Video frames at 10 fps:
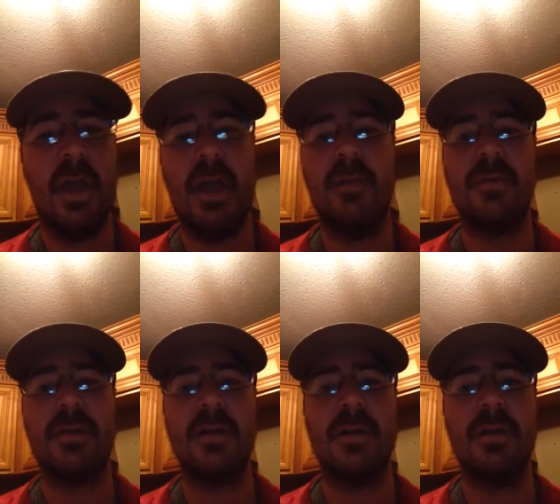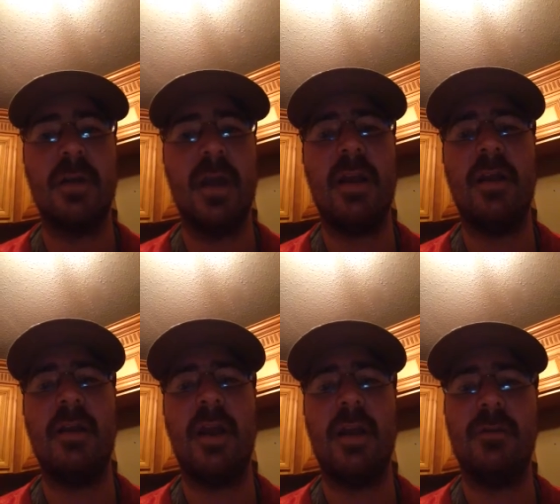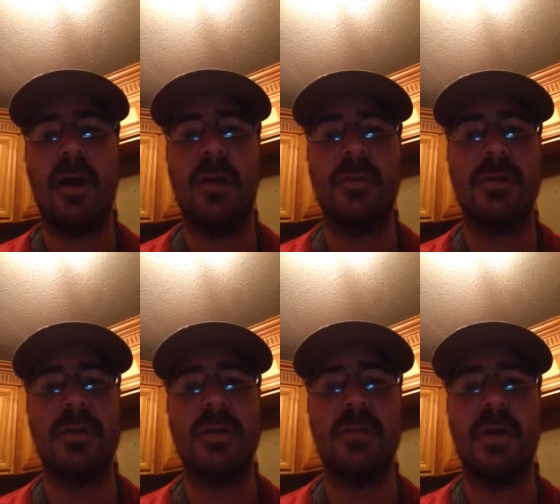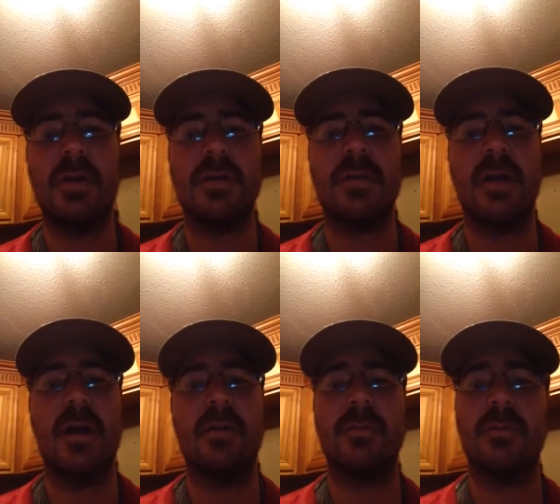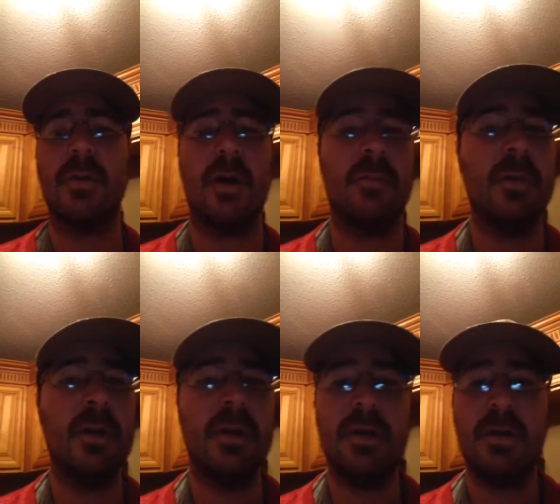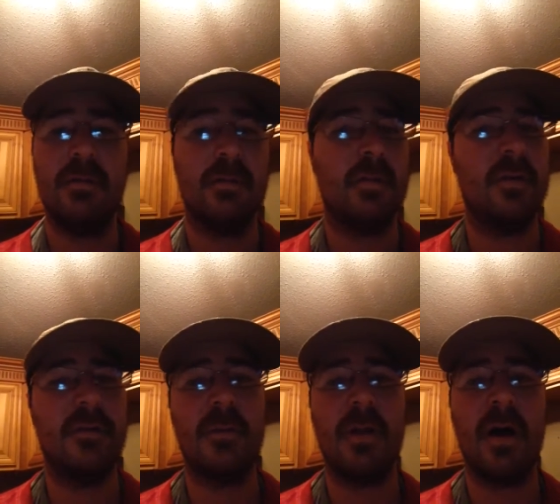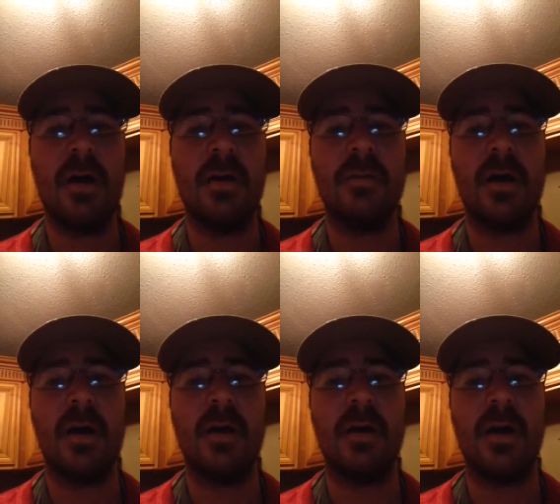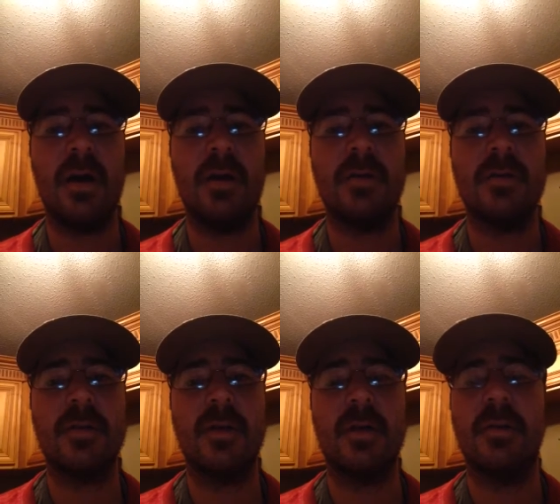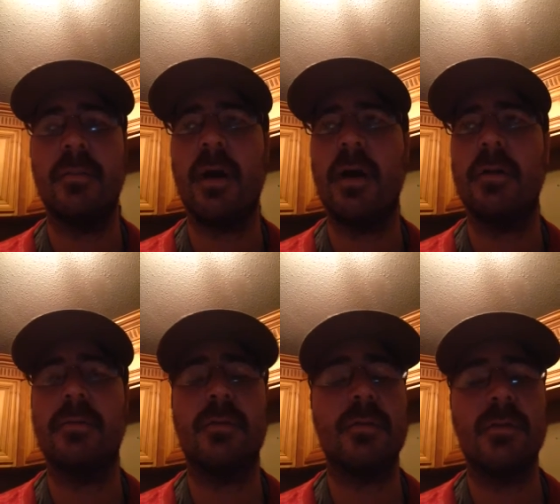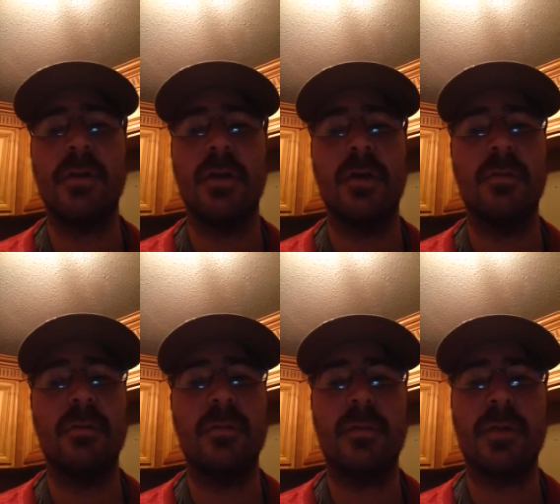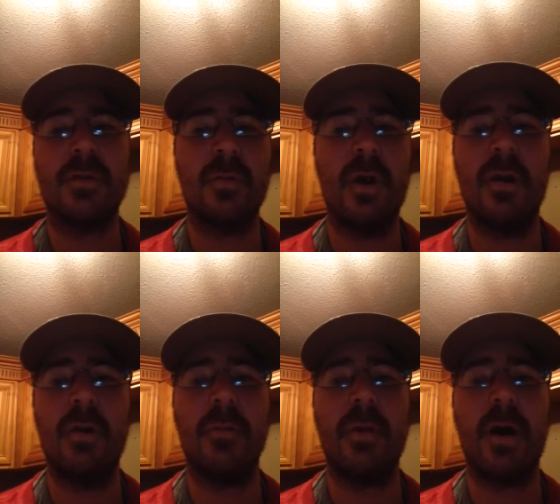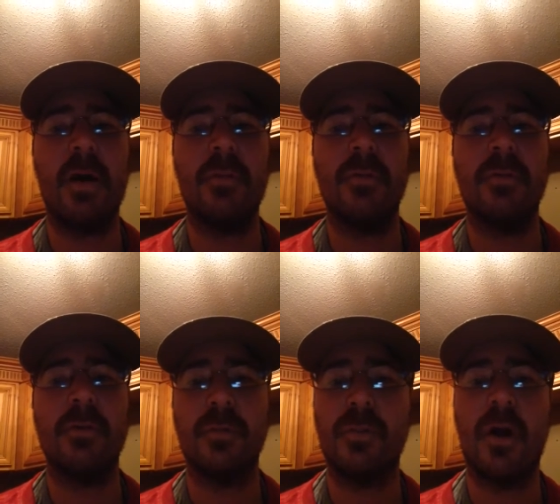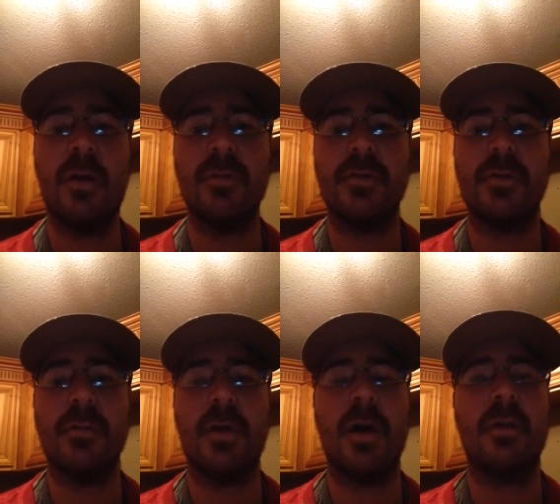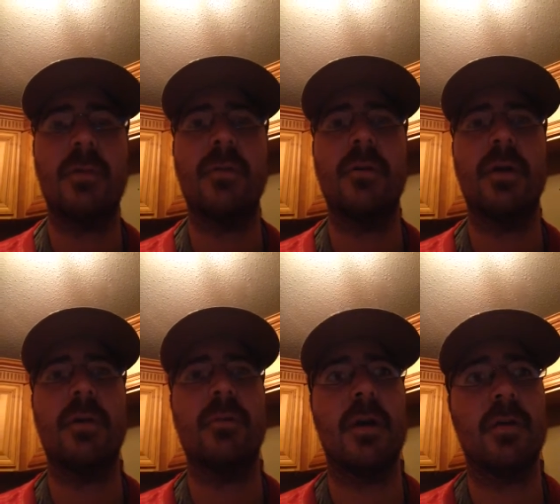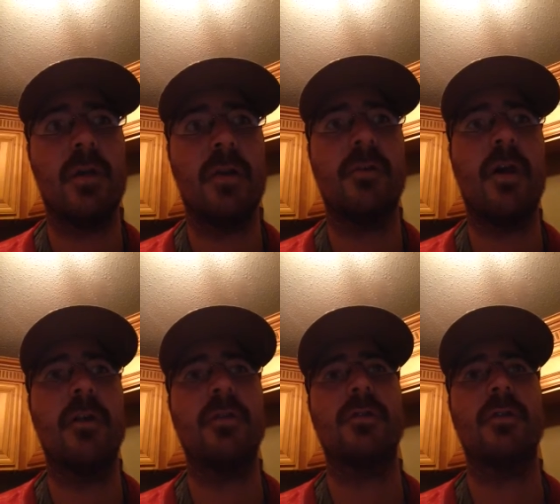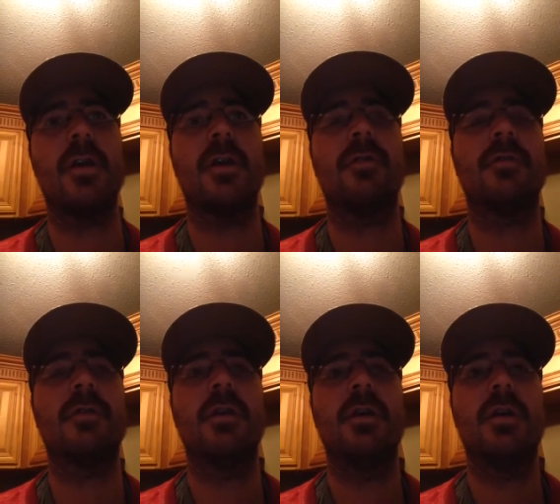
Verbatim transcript: 80%, 80 to 85% at the best of times. But I'm, if I'm lying, I'm dying, guys. Um, I, you know, swear on the Bible or promise on the Bible and my grandfather's graves.